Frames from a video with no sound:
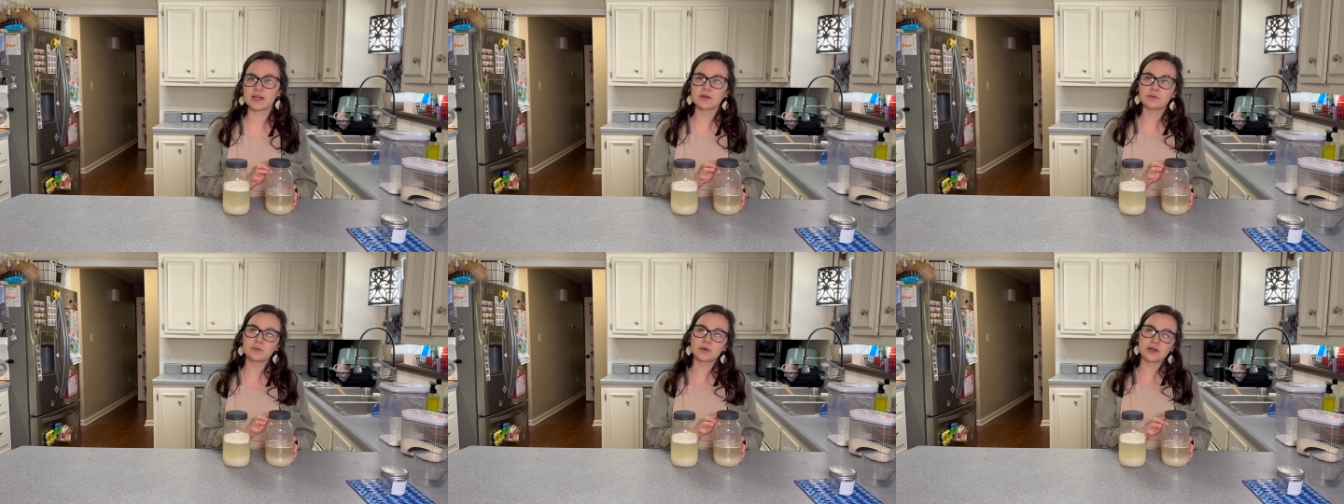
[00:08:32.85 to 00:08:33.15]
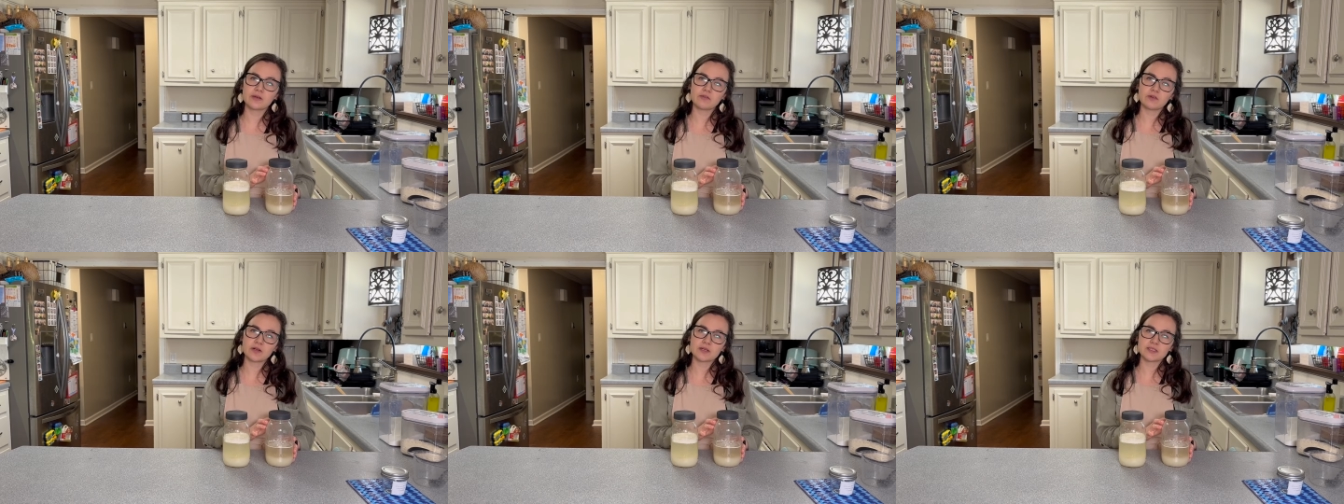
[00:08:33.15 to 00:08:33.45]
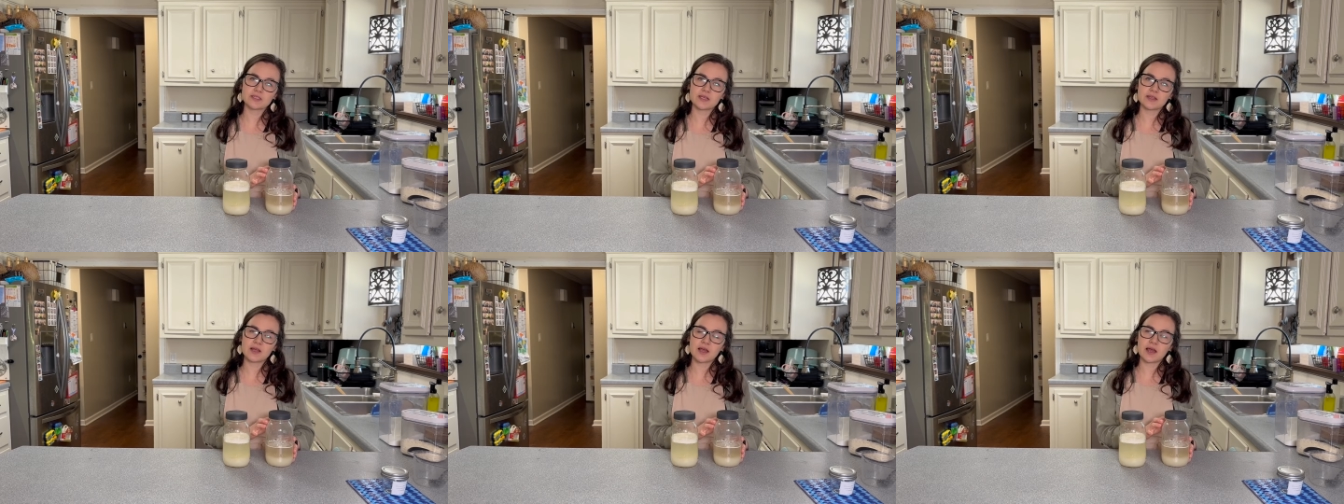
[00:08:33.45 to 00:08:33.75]
And whenever I
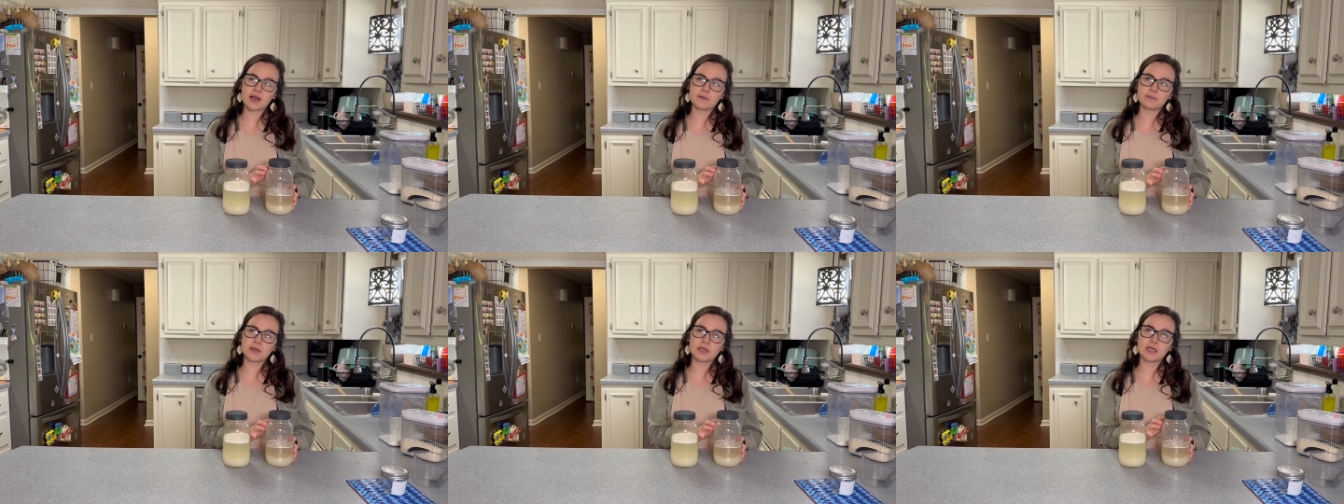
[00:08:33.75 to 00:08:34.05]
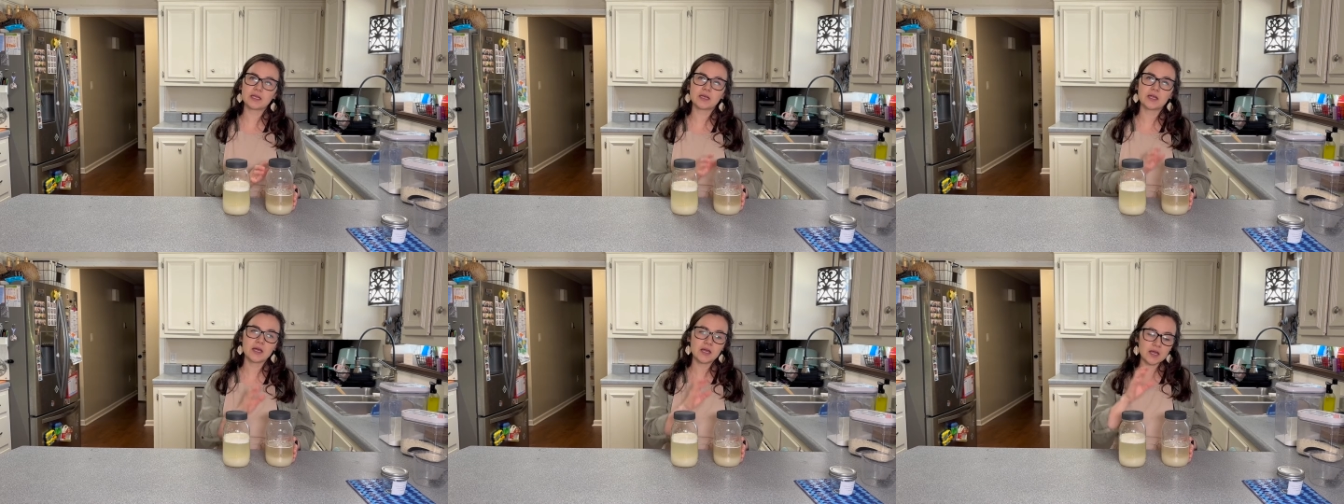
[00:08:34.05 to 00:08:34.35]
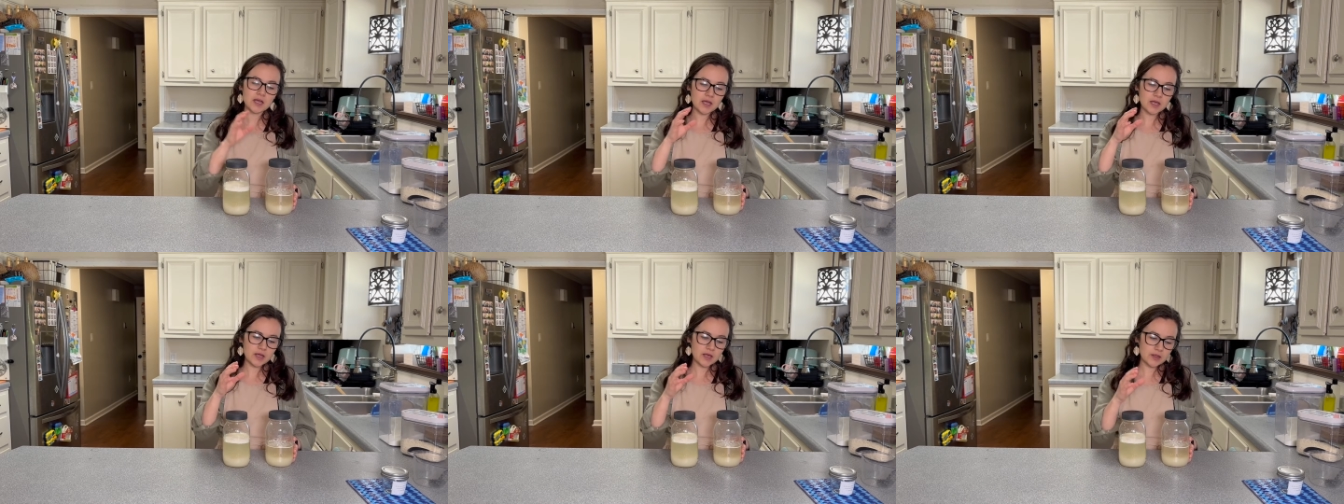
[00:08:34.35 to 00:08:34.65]
say that, I mean,
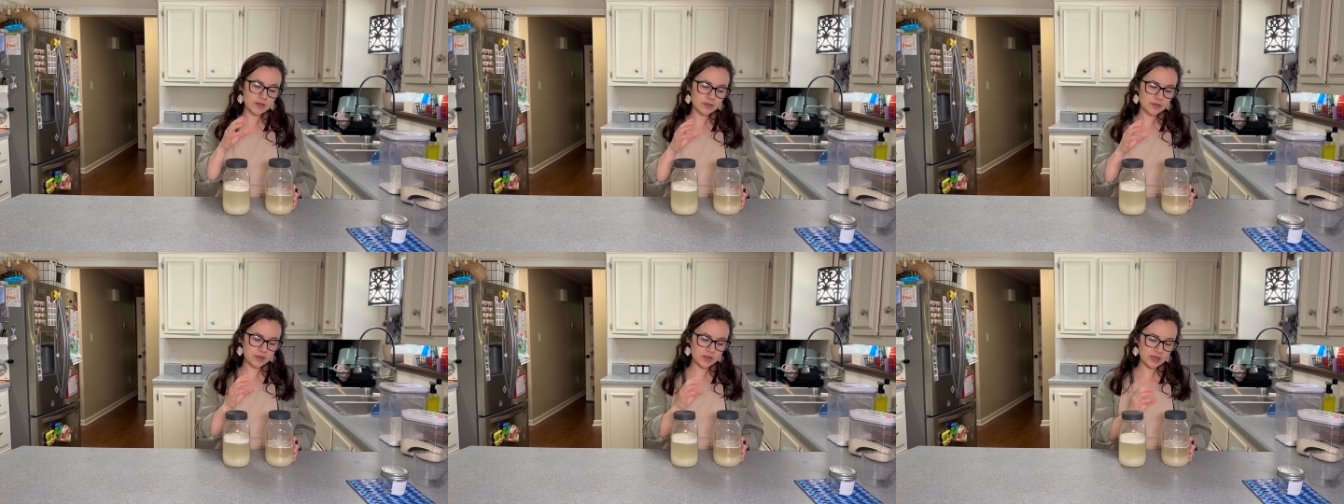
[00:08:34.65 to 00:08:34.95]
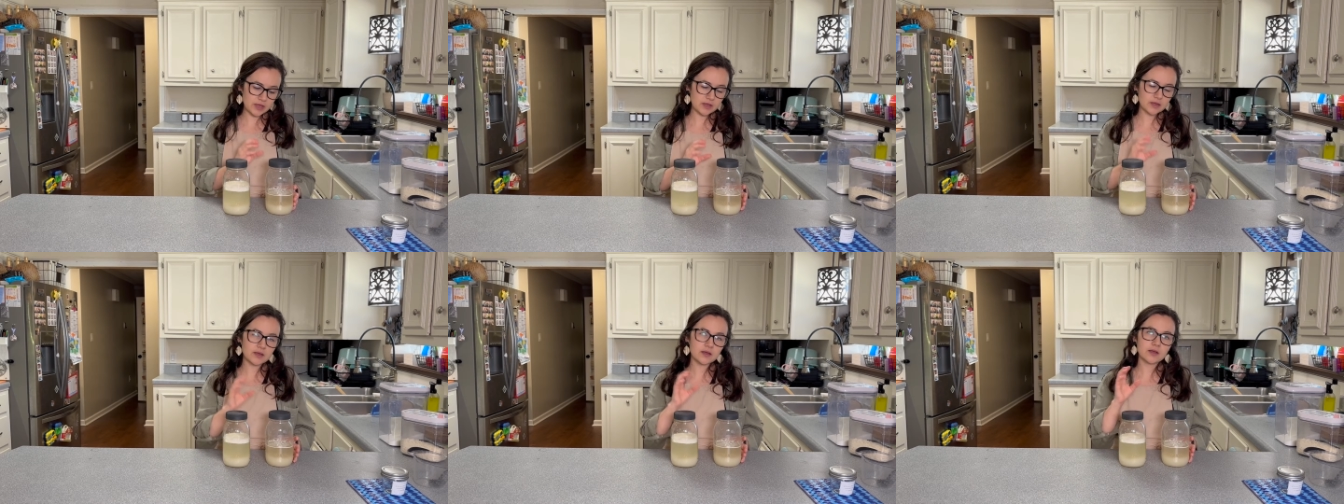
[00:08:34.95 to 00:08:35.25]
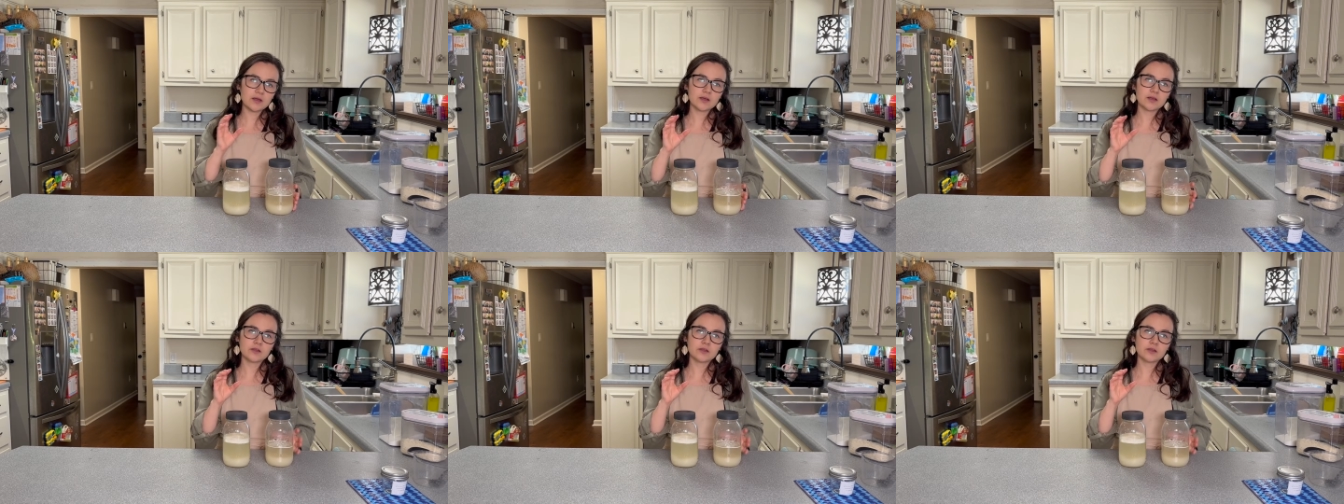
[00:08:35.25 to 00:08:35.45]
think